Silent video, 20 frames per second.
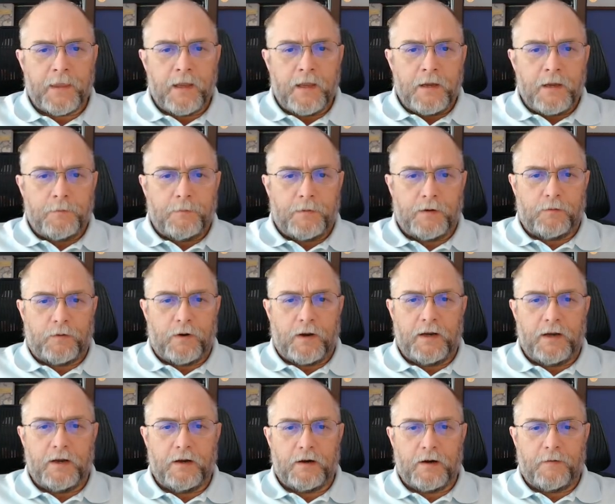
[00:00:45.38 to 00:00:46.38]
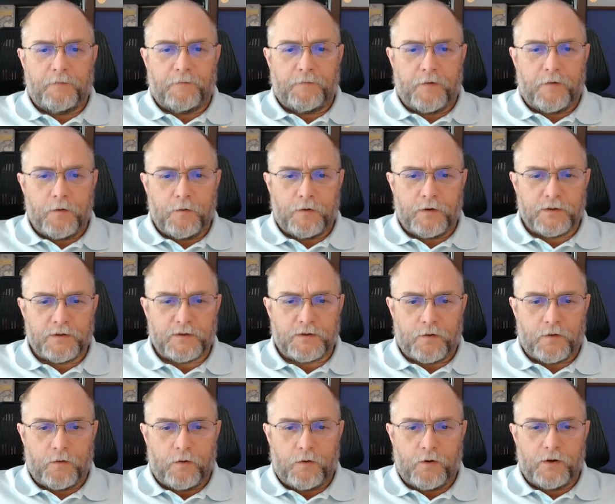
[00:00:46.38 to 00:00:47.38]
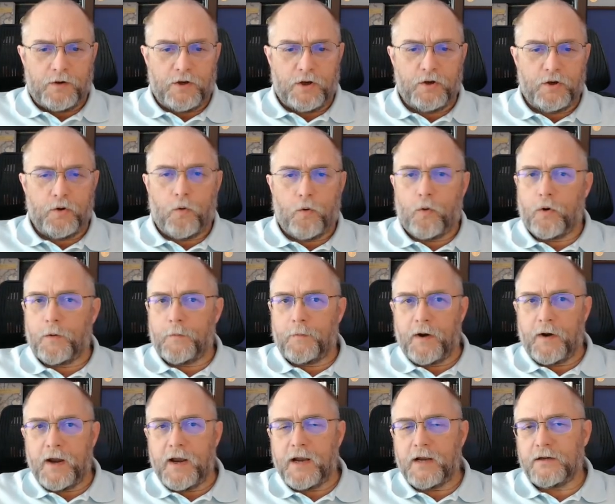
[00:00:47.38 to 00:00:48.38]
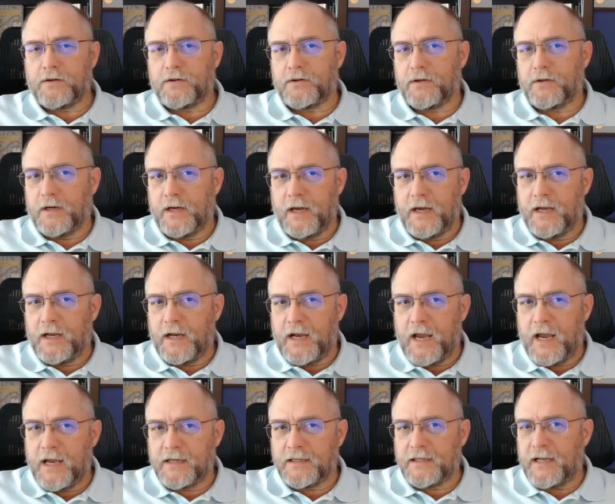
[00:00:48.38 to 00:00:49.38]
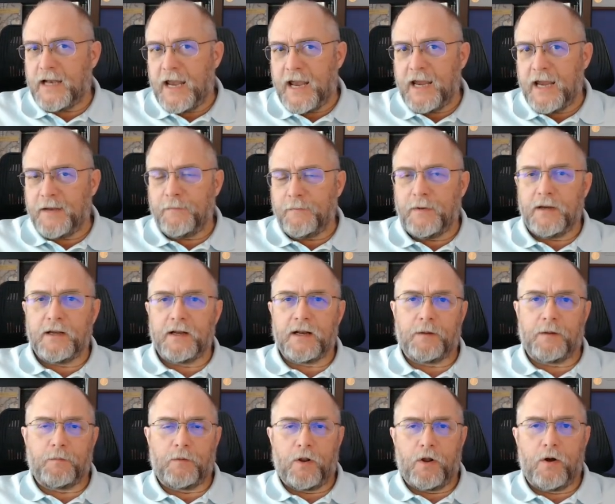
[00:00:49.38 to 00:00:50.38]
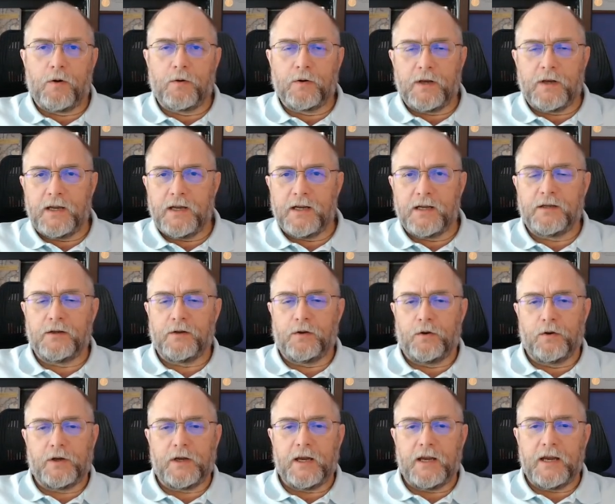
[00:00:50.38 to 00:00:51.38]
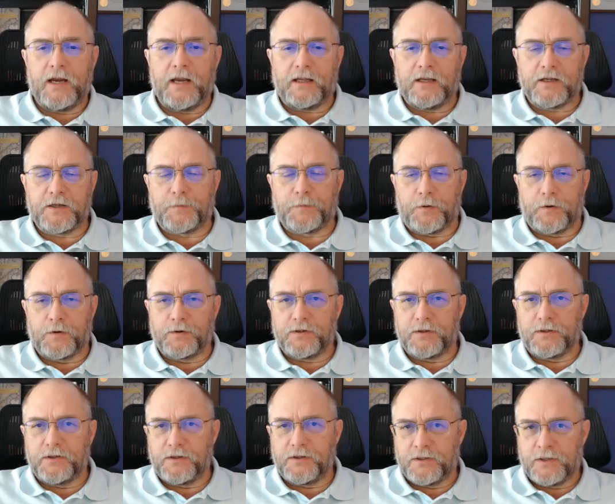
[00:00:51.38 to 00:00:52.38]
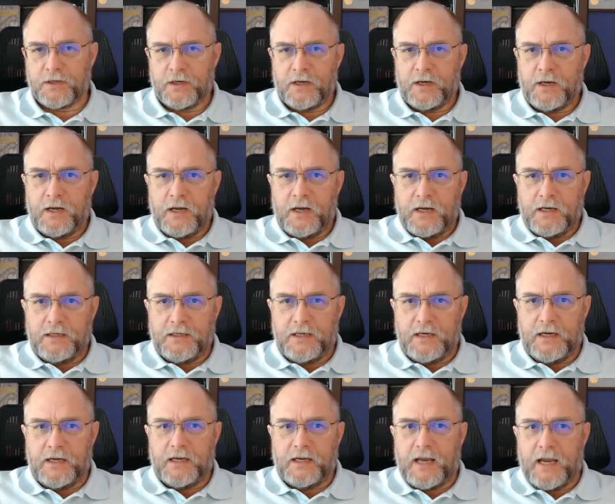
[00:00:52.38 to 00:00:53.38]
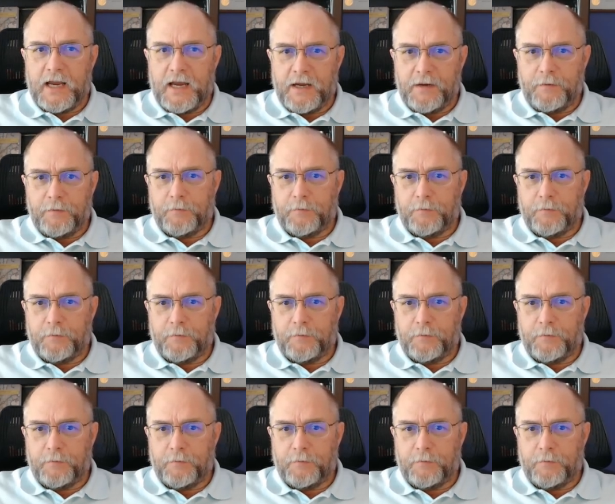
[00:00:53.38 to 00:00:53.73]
But right here I'm focused on your branch. Again, as an admin, I'm logged in looking at this person's DNA